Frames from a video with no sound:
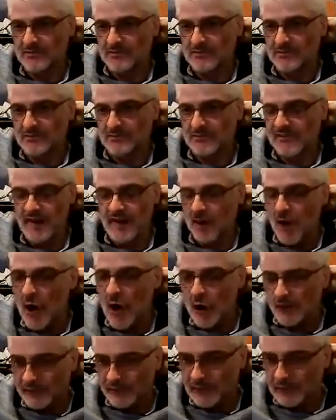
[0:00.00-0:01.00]
I mean, they're
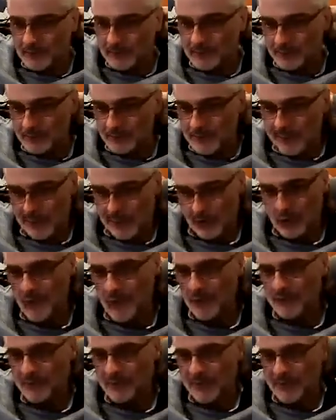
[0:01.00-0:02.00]
not, but that could
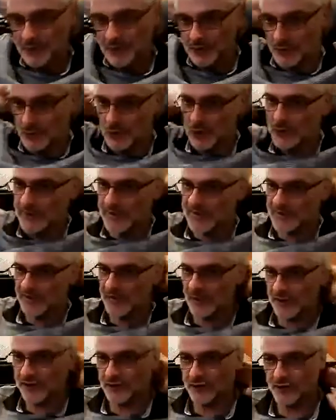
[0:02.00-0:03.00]
have been true. That's not
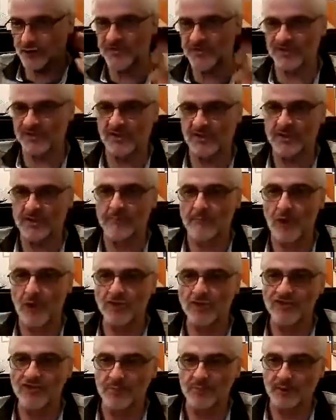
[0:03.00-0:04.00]
intrinsically
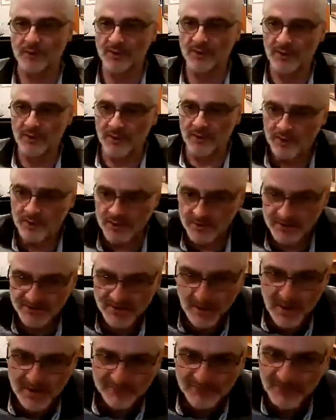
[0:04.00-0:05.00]
impossible. So
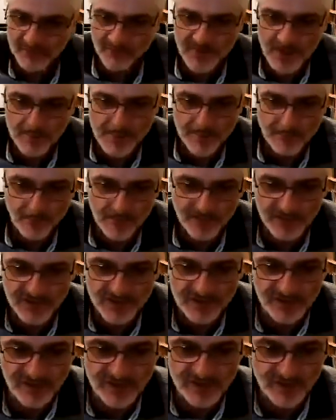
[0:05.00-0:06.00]
after you've come up with these
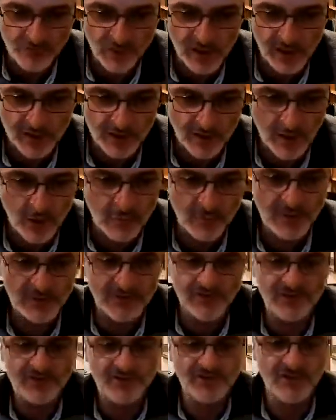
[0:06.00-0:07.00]
things, really the only thing
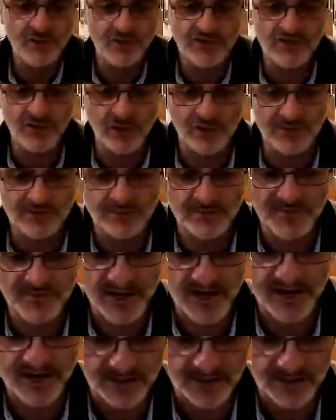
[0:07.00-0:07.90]
to do is look at some data.